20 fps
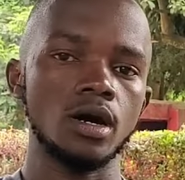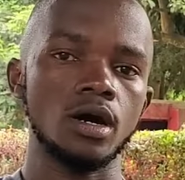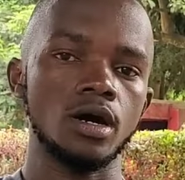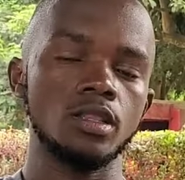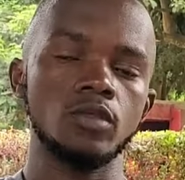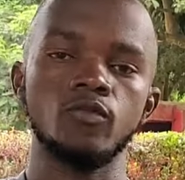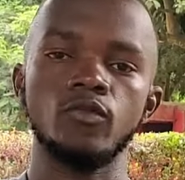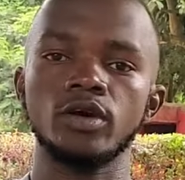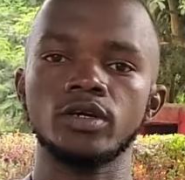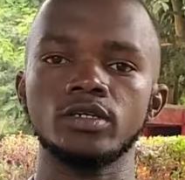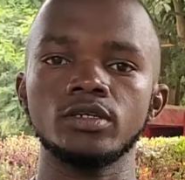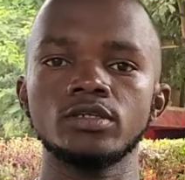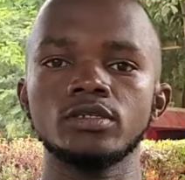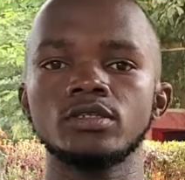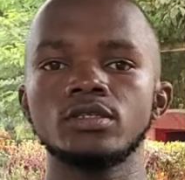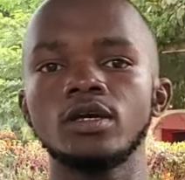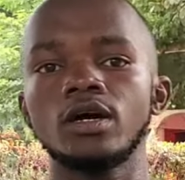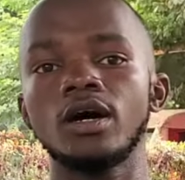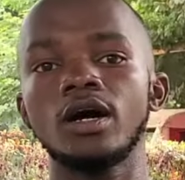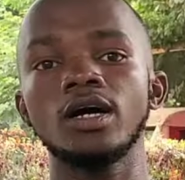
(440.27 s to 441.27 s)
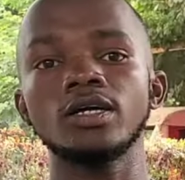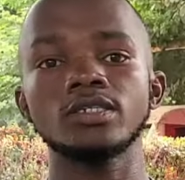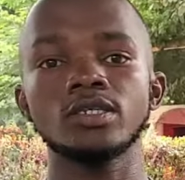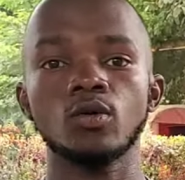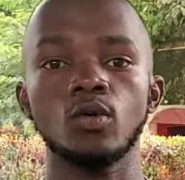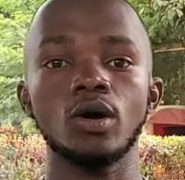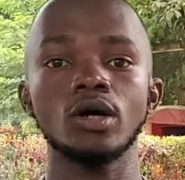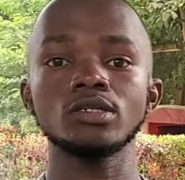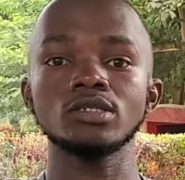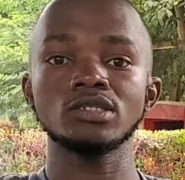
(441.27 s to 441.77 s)
And the fact is, the
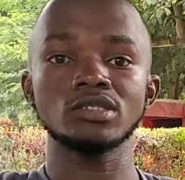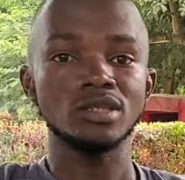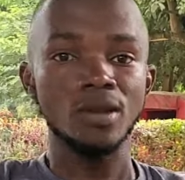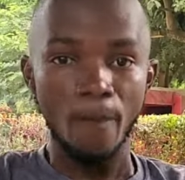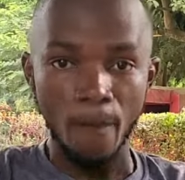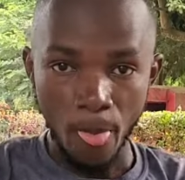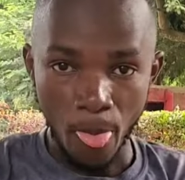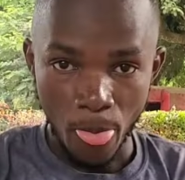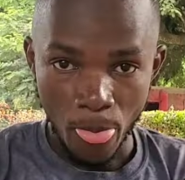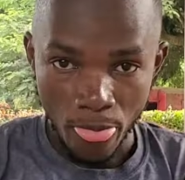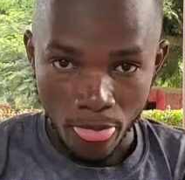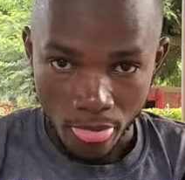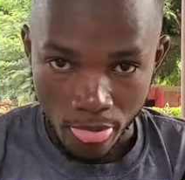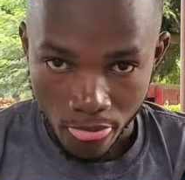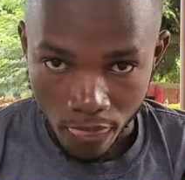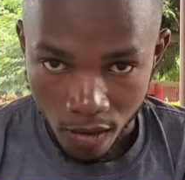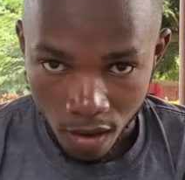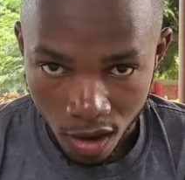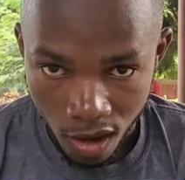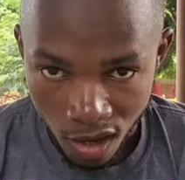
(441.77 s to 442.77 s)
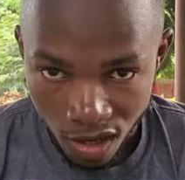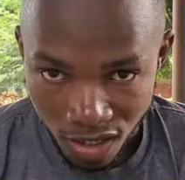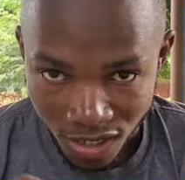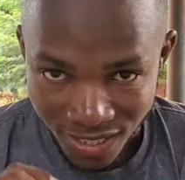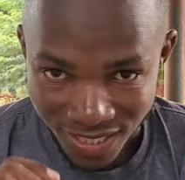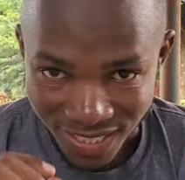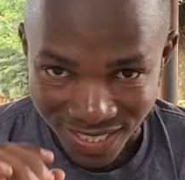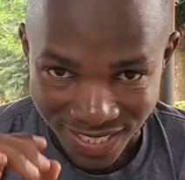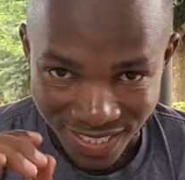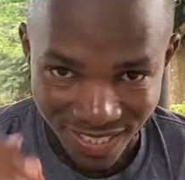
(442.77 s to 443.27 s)
answer was
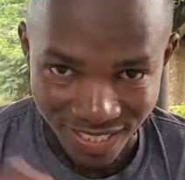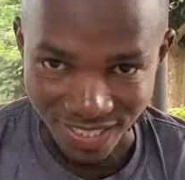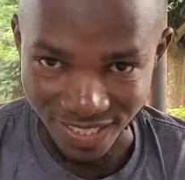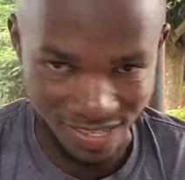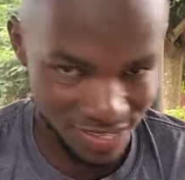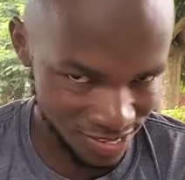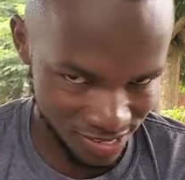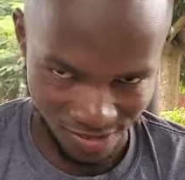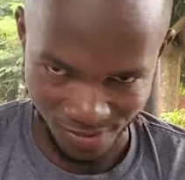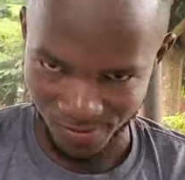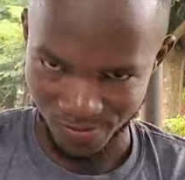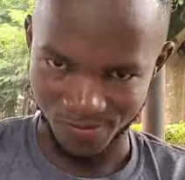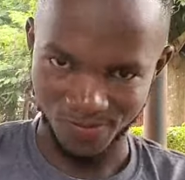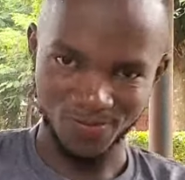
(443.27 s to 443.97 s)
yes.